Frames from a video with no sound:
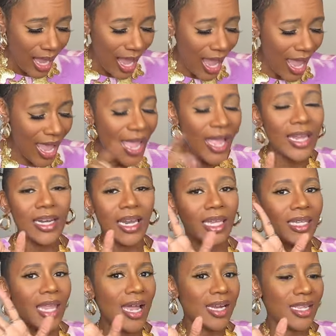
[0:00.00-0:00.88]
And a
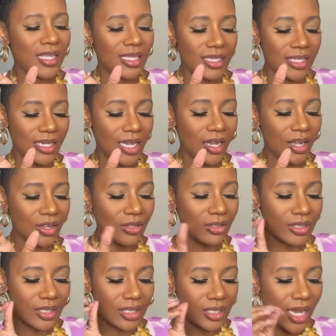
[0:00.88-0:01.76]
lot of these
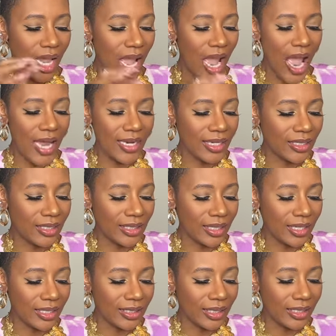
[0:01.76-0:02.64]
nails, I didn't
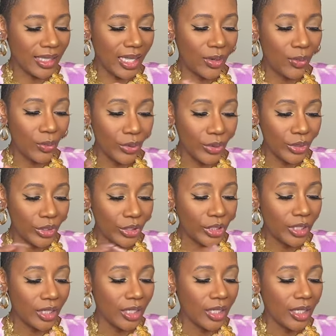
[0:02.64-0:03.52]
think that they
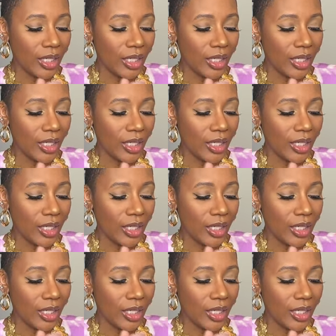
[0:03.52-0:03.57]
would.